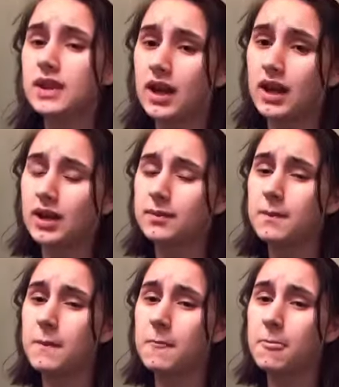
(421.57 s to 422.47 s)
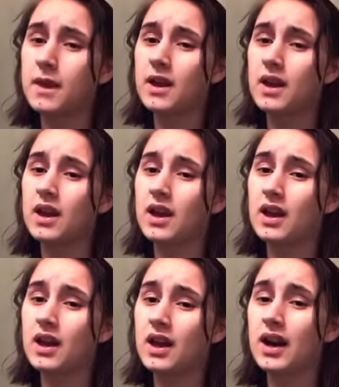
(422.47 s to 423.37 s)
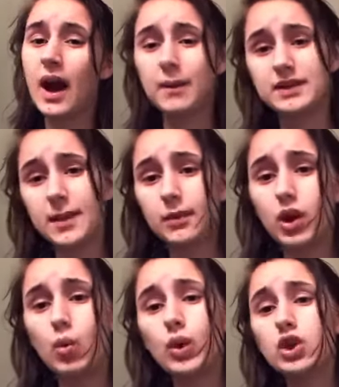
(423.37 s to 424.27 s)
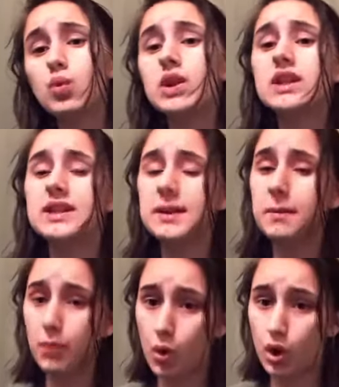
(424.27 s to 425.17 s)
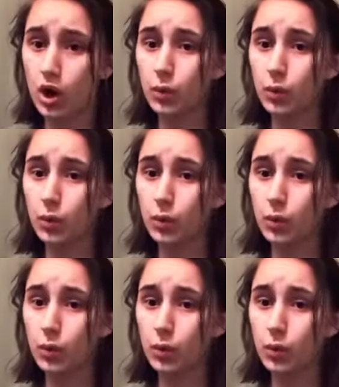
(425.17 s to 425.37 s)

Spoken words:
up. Comment down below what you want to see more,